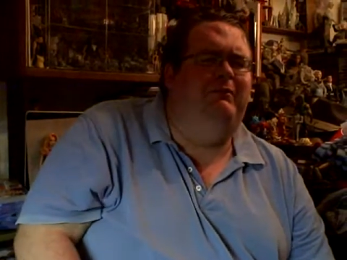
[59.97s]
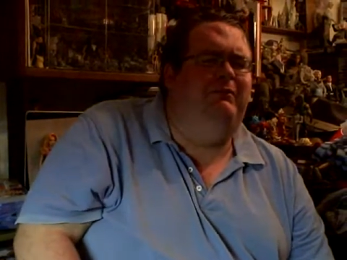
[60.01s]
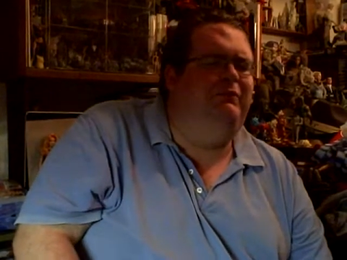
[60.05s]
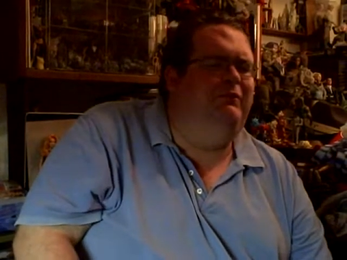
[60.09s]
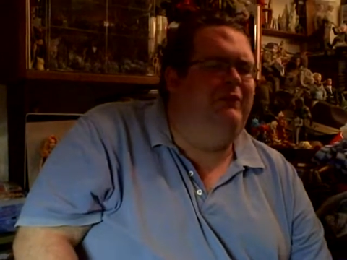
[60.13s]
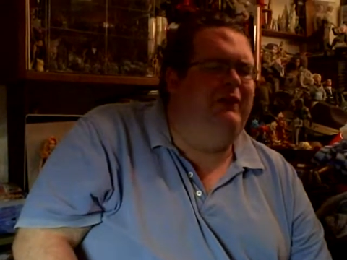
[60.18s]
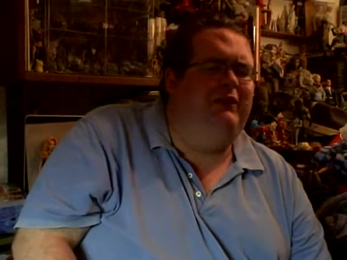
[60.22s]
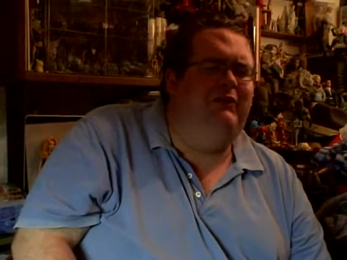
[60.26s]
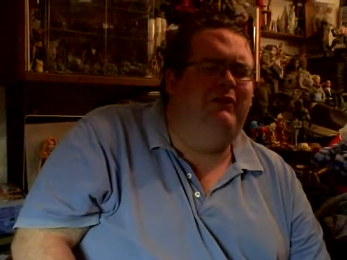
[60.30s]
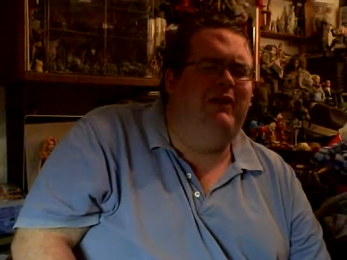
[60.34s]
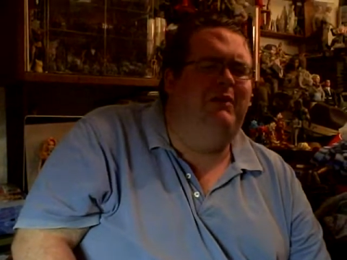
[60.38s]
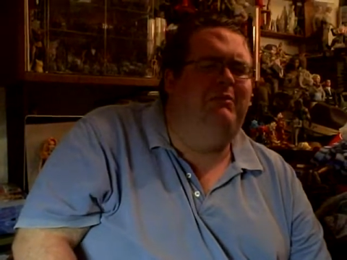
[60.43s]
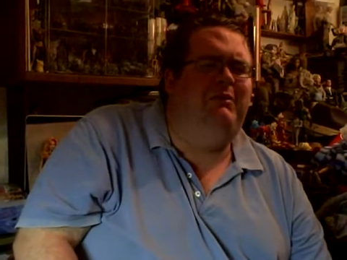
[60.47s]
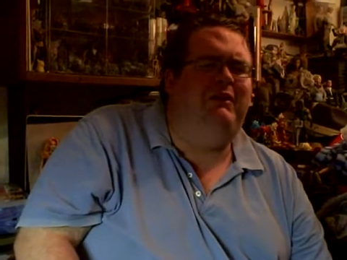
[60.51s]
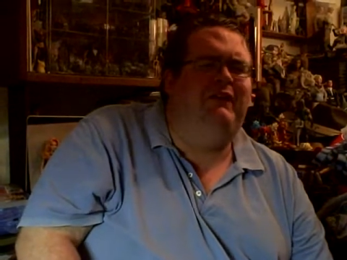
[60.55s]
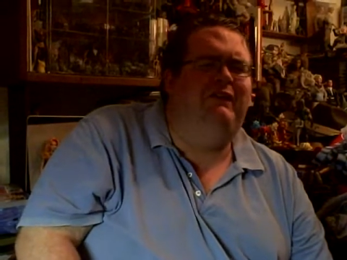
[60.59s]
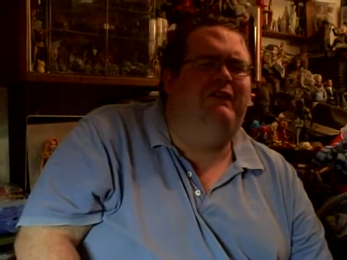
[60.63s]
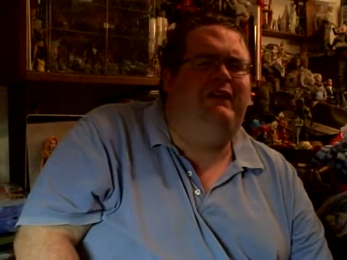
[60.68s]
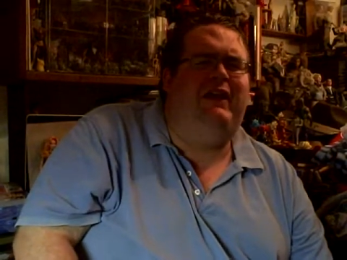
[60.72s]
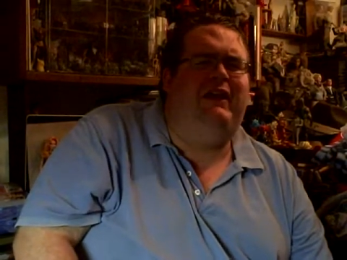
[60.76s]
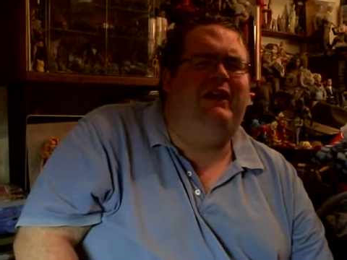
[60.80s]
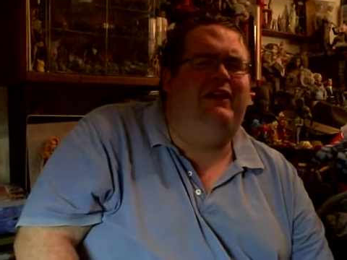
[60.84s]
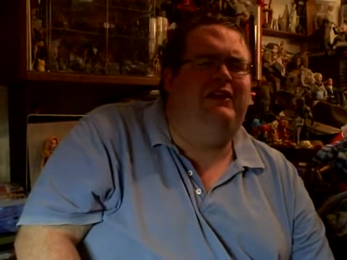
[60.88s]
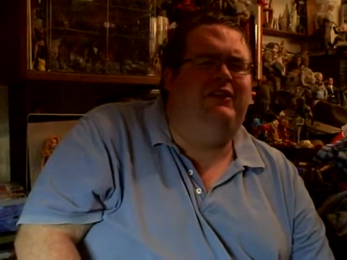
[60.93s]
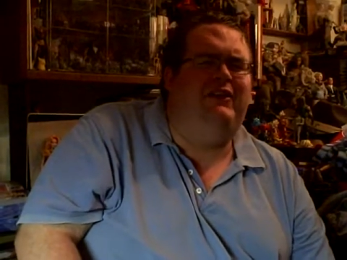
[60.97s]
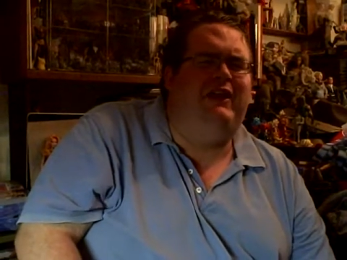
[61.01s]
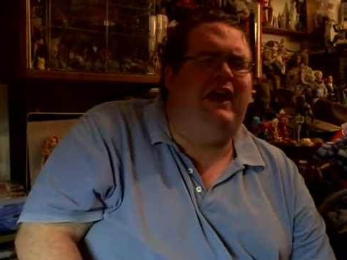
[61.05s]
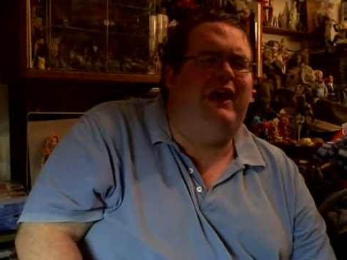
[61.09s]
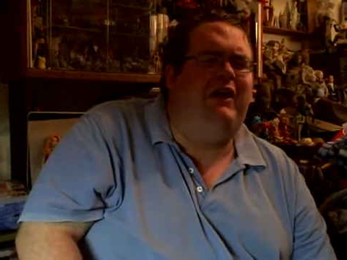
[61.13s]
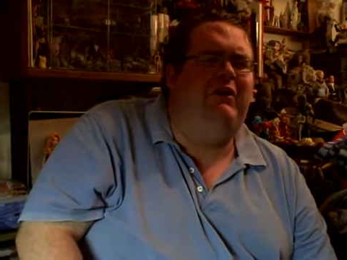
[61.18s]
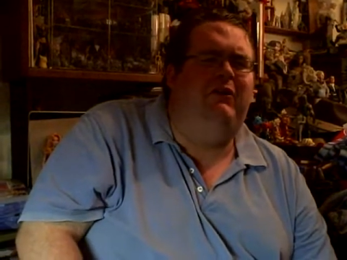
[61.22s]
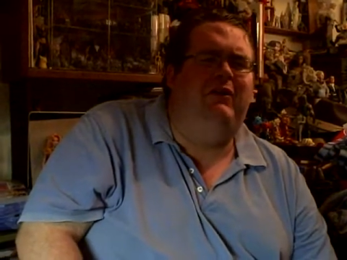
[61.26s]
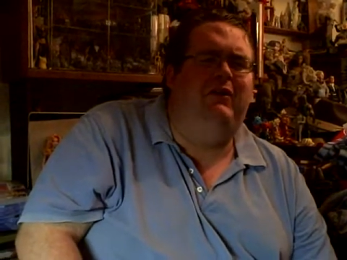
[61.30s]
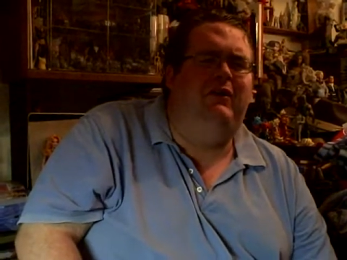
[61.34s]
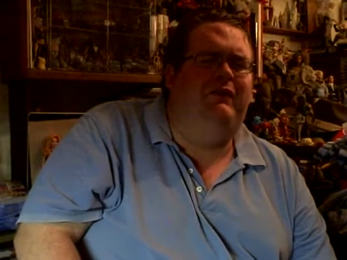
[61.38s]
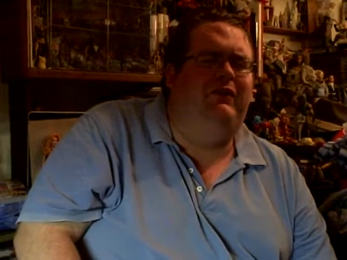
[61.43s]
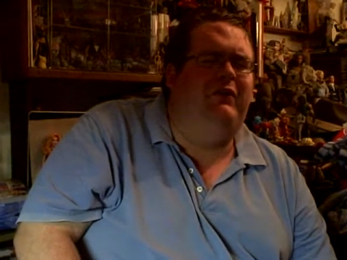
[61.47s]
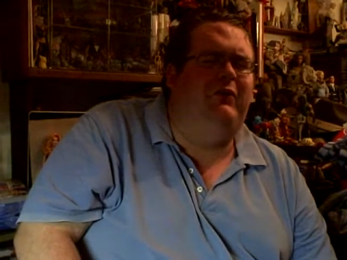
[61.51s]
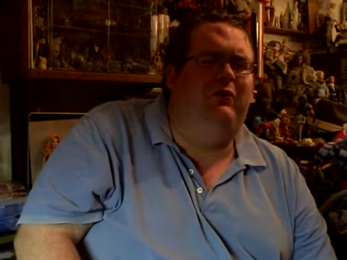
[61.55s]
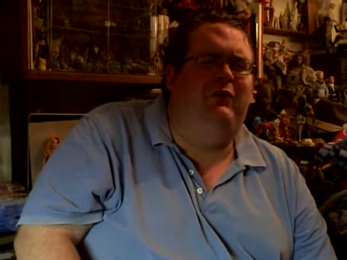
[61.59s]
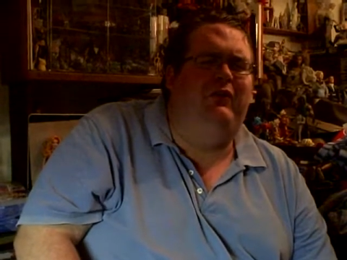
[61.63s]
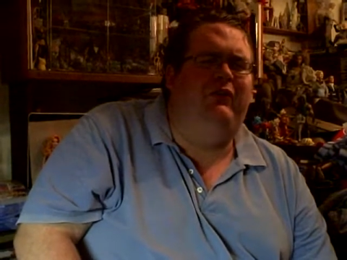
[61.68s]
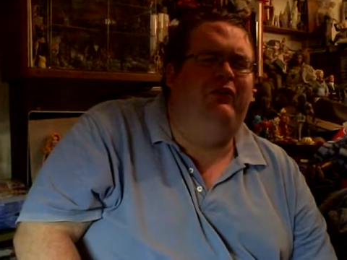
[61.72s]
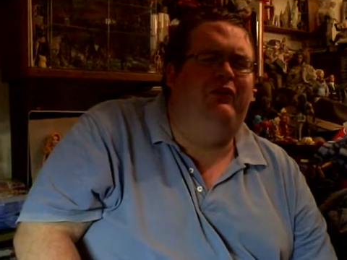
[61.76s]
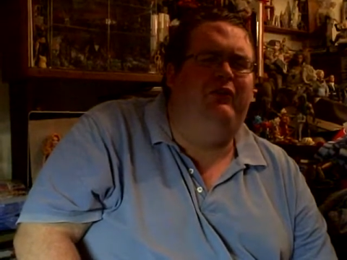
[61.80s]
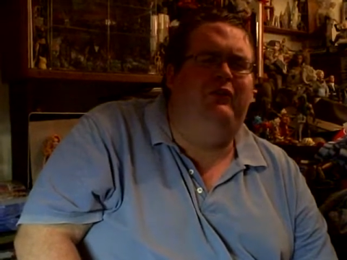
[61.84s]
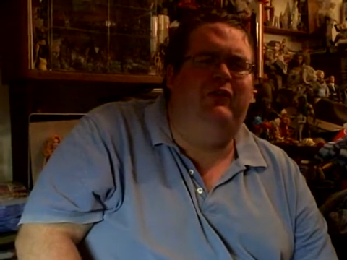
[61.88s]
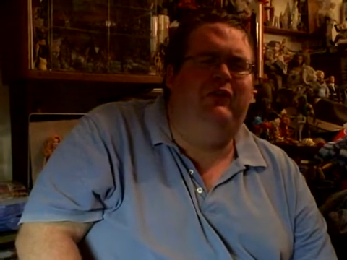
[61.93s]
incredibly phallic tower of the
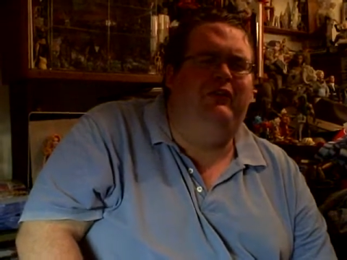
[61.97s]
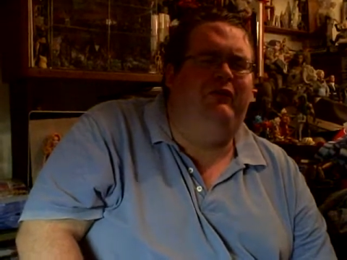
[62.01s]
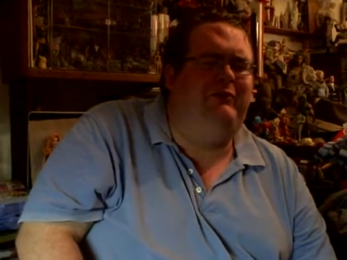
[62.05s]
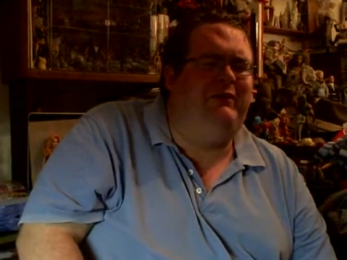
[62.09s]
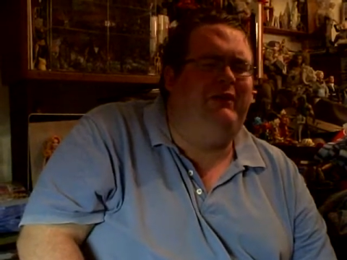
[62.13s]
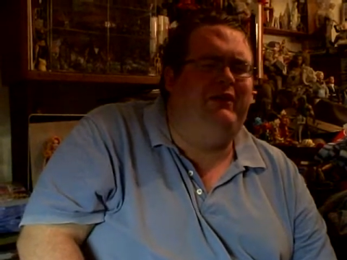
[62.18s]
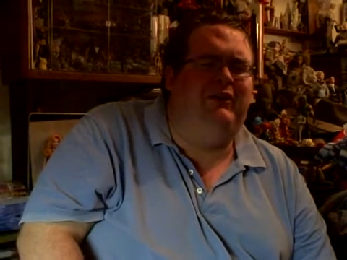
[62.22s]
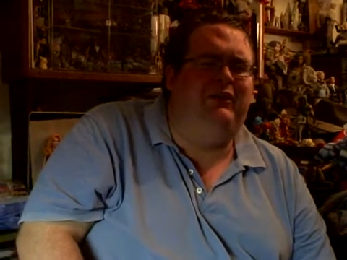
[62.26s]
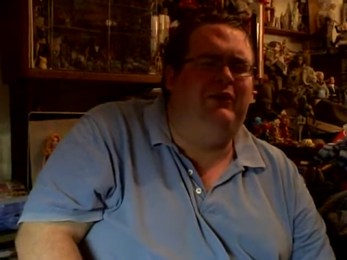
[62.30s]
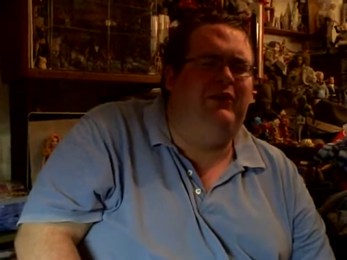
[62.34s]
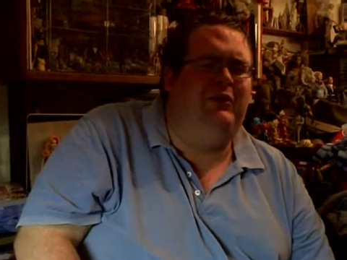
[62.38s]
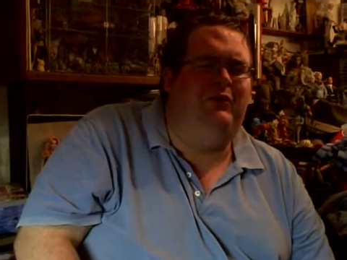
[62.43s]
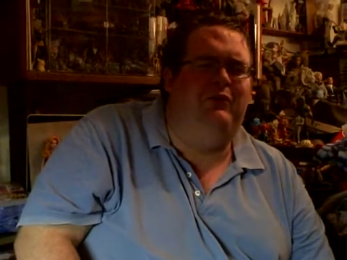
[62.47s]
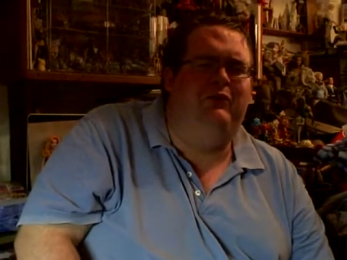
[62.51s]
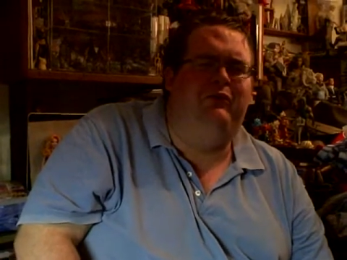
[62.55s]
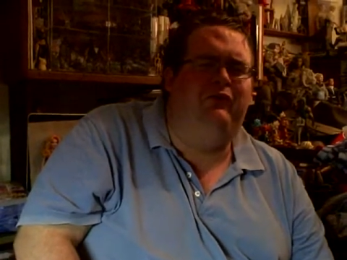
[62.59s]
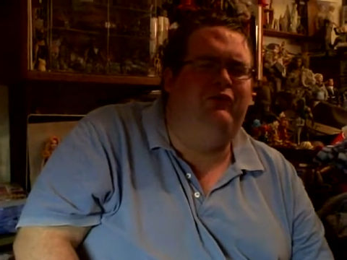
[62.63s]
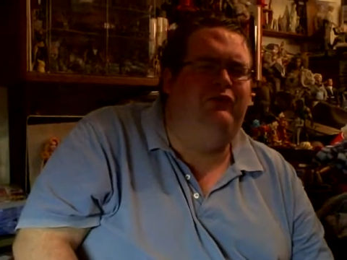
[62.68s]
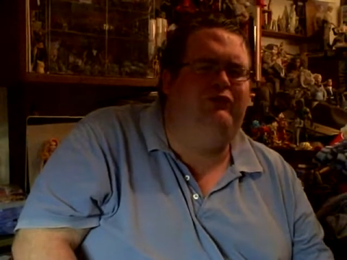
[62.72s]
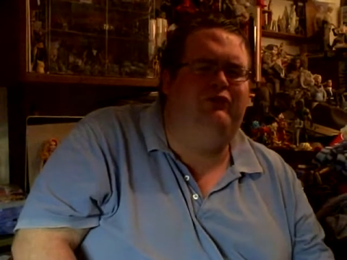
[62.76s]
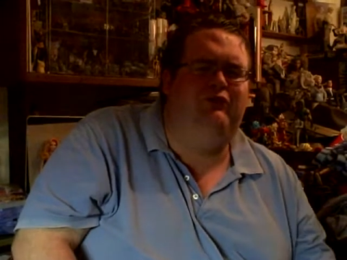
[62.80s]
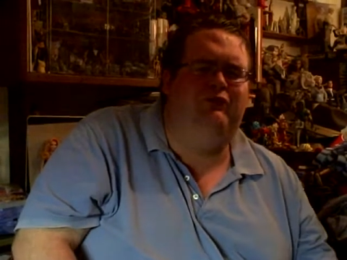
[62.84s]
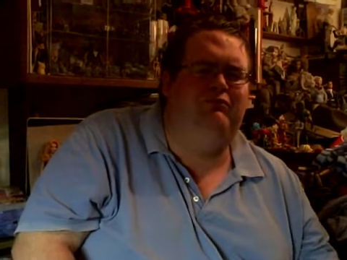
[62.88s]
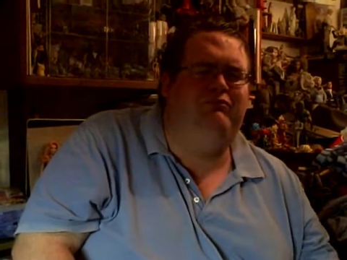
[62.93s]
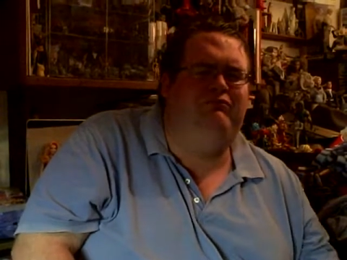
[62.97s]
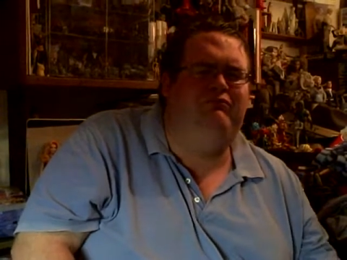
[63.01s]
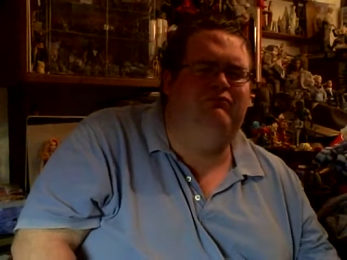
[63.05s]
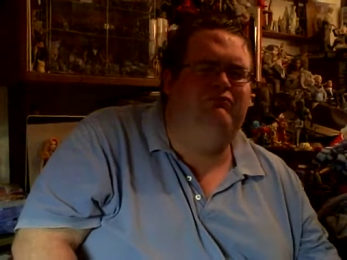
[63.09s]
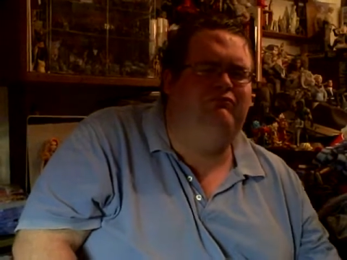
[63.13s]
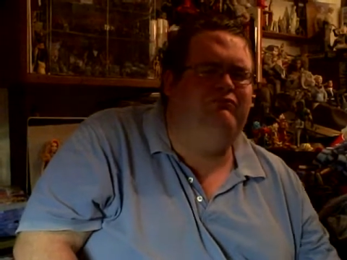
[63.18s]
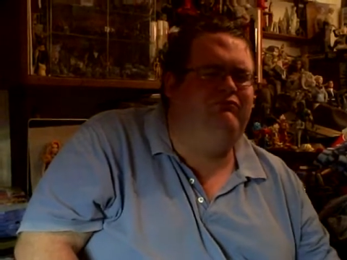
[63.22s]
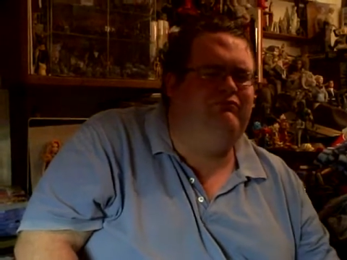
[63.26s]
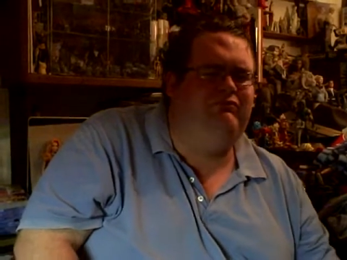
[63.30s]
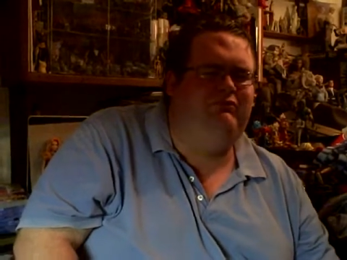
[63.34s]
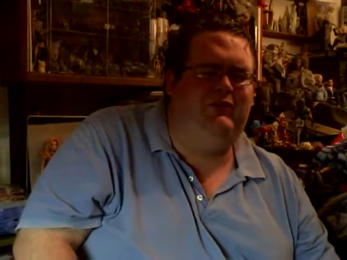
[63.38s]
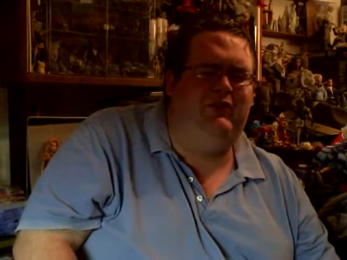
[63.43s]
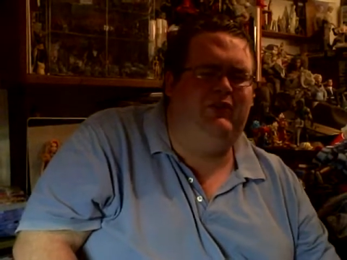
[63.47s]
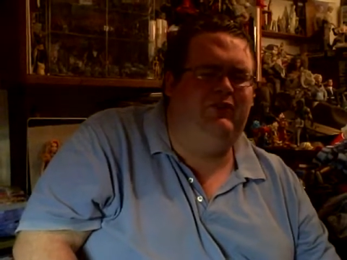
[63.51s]
wizard who lives by the coast, or